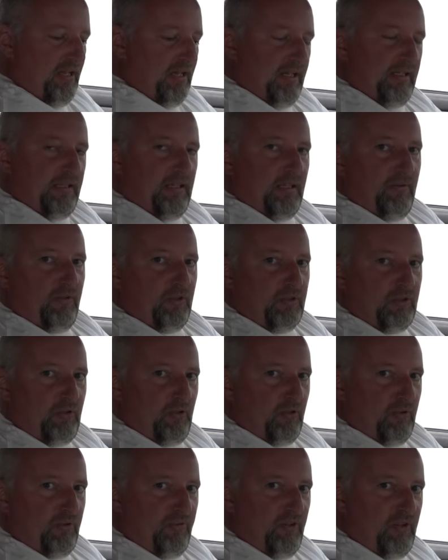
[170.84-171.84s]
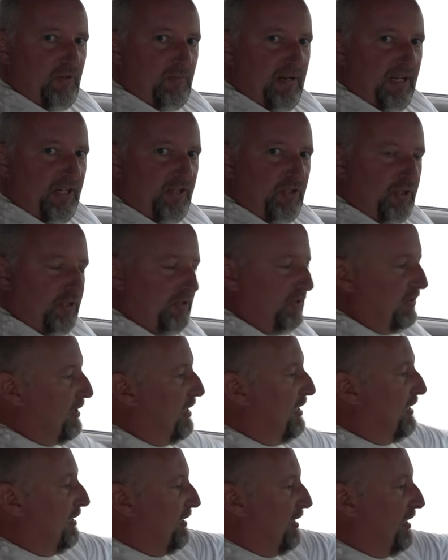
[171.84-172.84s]
and that was
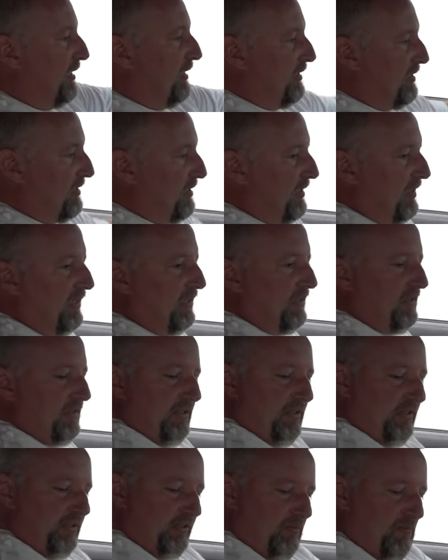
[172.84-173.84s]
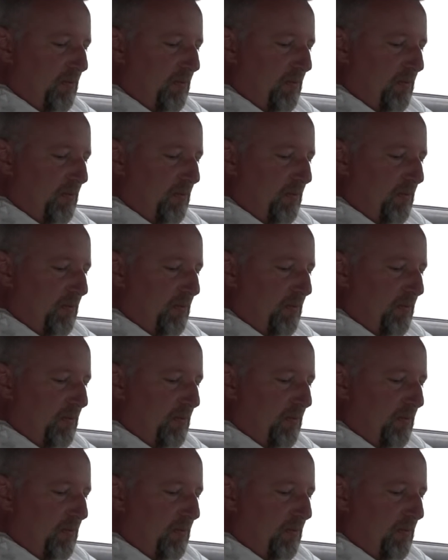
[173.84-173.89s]
confirmation that it's in this